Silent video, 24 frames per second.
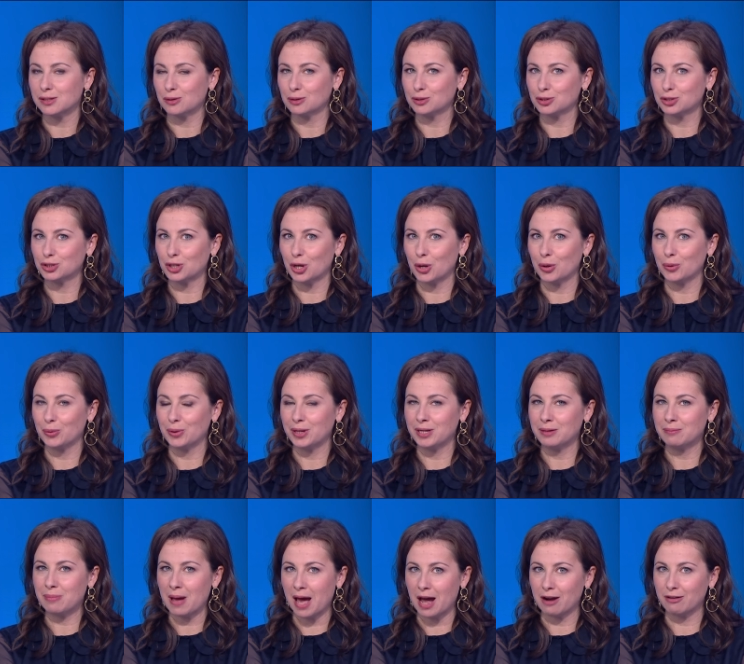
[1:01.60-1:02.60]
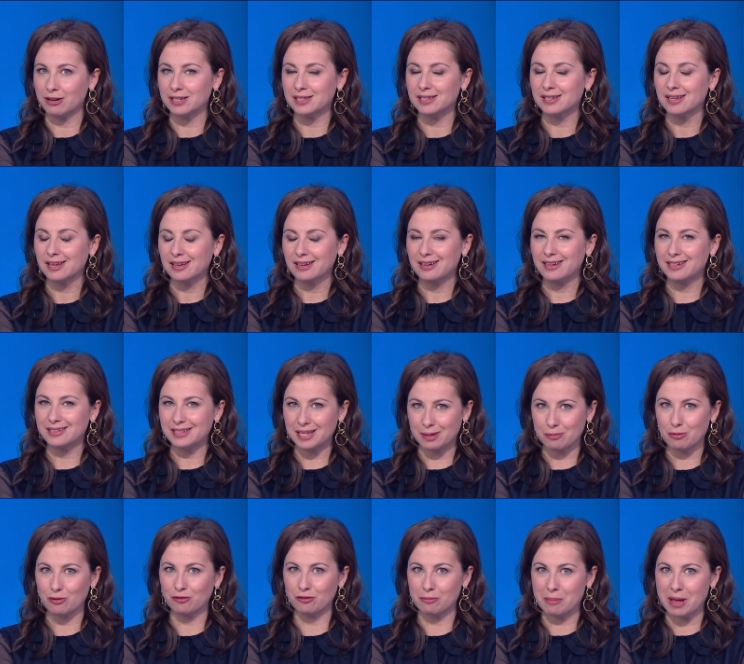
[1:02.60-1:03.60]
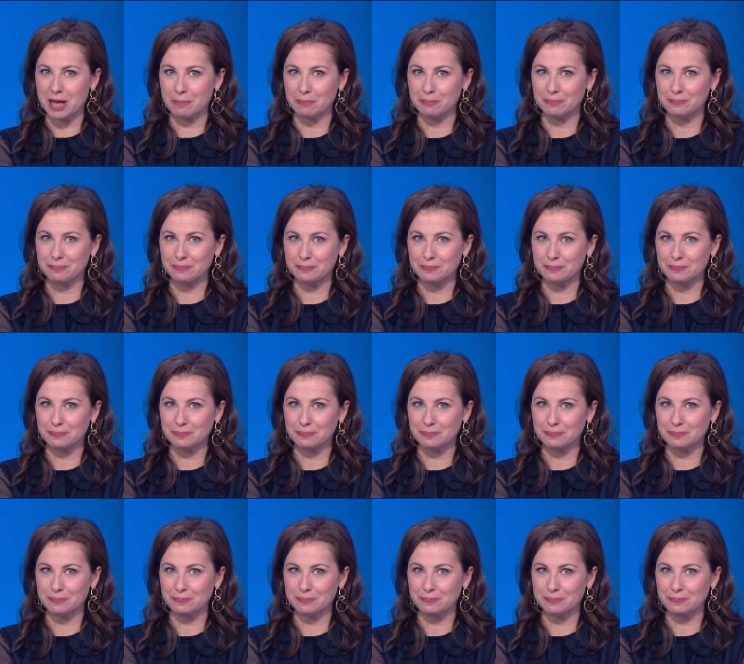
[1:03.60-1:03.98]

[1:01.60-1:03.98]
on show in Paris. Let's hear more from him.